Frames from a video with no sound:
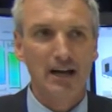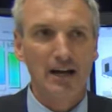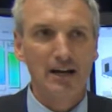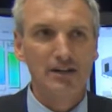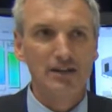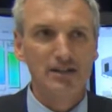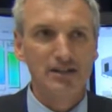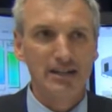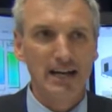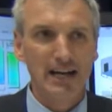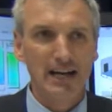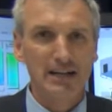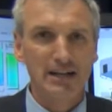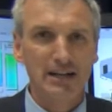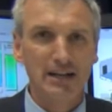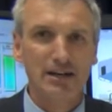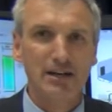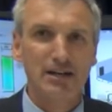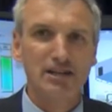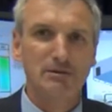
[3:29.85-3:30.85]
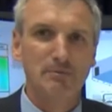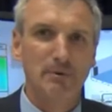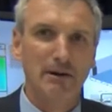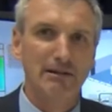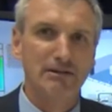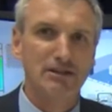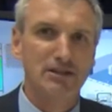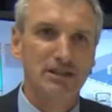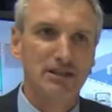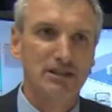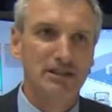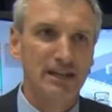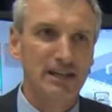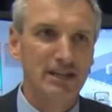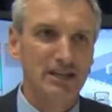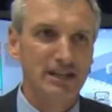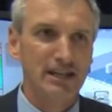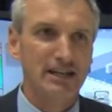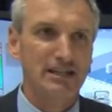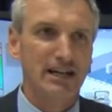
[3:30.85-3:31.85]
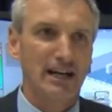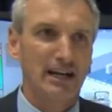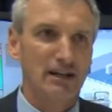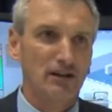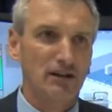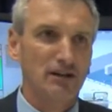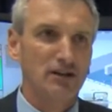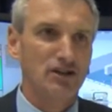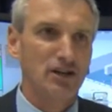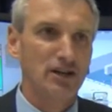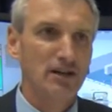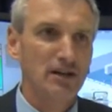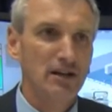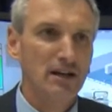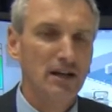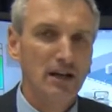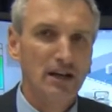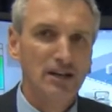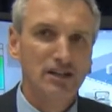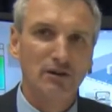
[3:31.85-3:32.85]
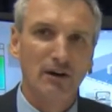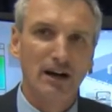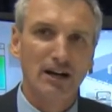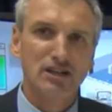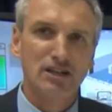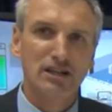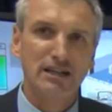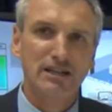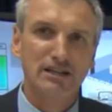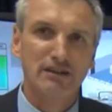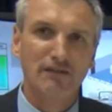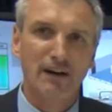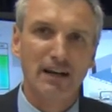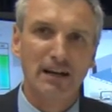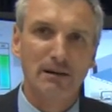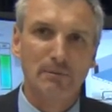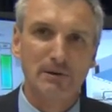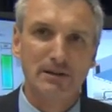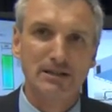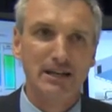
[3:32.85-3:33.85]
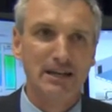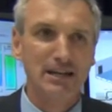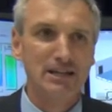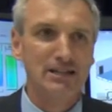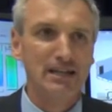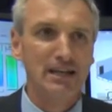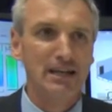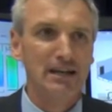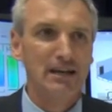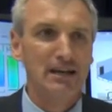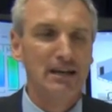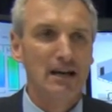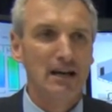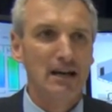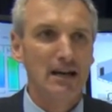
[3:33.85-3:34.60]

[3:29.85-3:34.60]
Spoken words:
understanding and experience in DC technology to actually develop a DC